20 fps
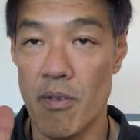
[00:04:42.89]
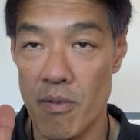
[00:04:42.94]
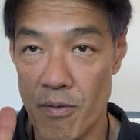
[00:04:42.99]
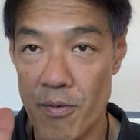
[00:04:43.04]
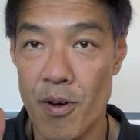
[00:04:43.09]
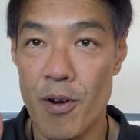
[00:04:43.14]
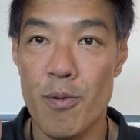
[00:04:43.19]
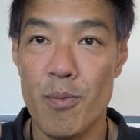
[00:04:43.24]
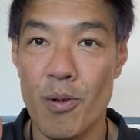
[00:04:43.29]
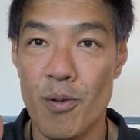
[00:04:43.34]

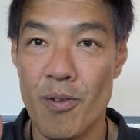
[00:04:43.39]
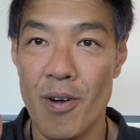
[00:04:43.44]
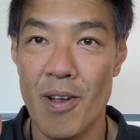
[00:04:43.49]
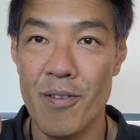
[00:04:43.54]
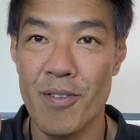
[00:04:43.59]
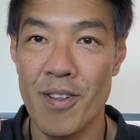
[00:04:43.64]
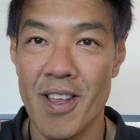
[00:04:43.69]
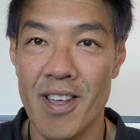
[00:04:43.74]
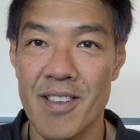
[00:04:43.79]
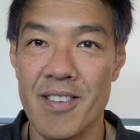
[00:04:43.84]
variable
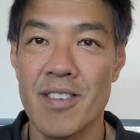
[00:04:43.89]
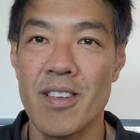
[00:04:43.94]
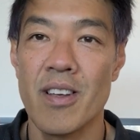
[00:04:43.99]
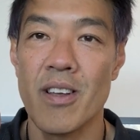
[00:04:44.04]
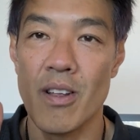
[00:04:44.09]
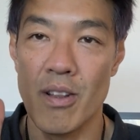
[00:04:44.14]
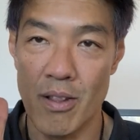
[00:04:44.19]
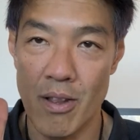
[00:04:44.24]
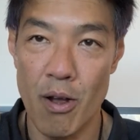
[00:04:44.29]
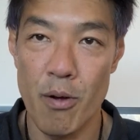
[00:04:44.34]
wavelength,
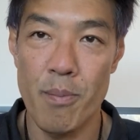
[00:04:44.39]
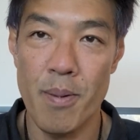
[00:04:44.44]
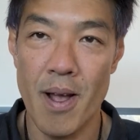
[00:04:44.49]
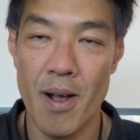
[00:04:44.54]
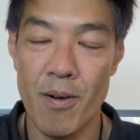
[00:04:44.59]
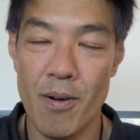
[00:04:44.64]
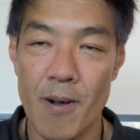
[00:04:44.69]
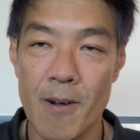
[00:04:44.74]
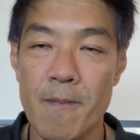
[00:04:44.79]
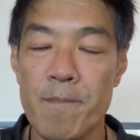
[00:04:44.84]
low
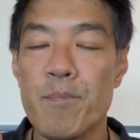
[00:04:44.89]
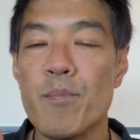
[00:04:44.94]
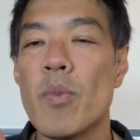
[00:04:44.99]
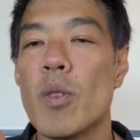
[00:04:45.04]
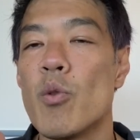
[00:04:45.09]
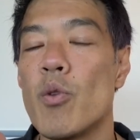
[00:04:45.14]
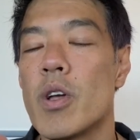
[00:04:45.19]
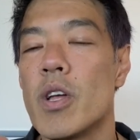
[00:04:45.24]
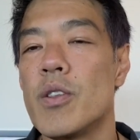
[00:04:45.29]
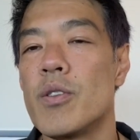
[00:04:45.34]
power,
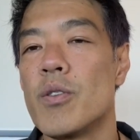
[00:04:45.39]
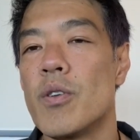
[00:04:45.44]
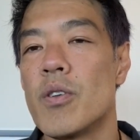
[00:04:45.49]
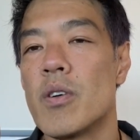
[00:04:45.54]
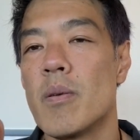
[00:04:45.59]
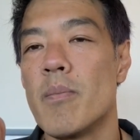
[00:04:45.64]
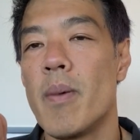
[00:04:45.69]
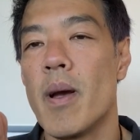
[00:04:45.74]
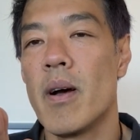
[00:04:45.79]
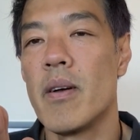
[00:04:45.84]
we can talk
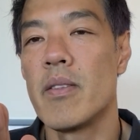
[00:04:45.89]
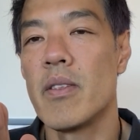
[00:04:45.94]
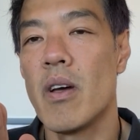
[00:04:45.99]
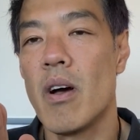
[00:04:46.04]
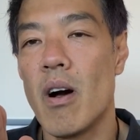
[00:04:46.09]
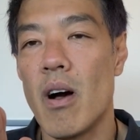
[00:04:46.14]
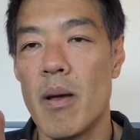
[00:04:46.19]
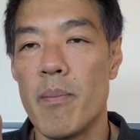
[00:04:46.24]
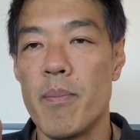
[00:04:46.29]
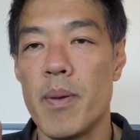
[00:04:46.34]
about
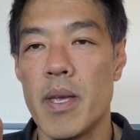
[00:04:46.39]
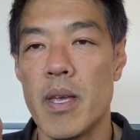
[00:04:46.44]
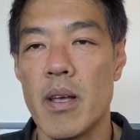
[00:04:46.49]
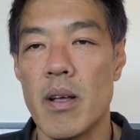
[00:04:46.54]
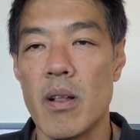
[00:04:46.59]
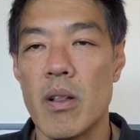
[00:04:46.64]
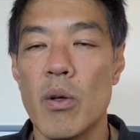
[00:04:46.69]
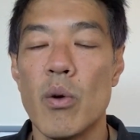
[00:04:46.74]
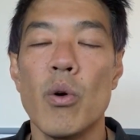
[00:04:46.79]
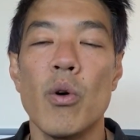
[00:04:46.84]

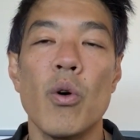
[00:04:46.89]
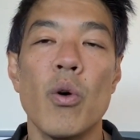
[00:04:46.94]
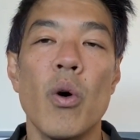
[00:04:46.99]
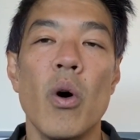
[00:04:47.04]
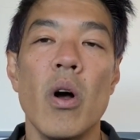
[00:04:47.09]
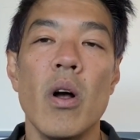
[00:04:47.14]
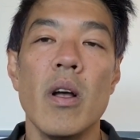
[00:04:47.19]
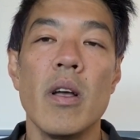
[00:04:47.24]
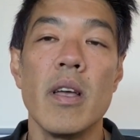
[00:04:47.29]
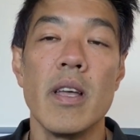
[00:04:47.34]
IPL, or
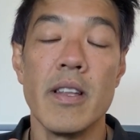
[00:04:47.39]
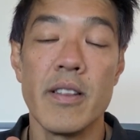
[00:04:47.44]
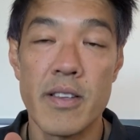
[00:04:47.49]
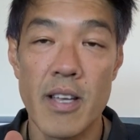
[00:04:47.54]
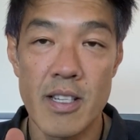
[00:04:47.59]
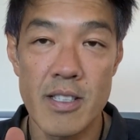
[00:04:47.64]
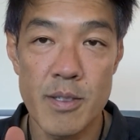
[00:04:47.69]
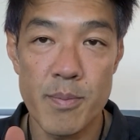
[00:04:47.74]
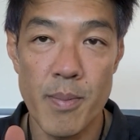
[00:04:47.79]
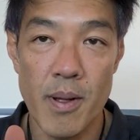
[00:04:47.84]

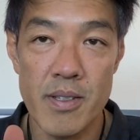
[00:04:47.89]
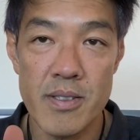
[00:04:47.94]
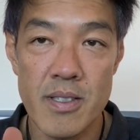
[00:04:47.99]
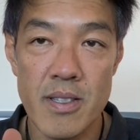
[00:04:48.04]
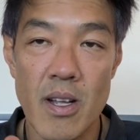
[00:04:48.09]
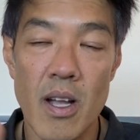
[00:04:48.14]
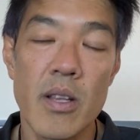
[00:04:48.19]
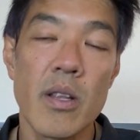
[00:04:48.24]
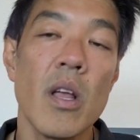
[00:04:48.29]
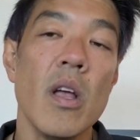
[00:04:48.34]
intense pulse
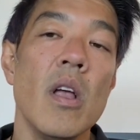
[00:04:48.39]
light,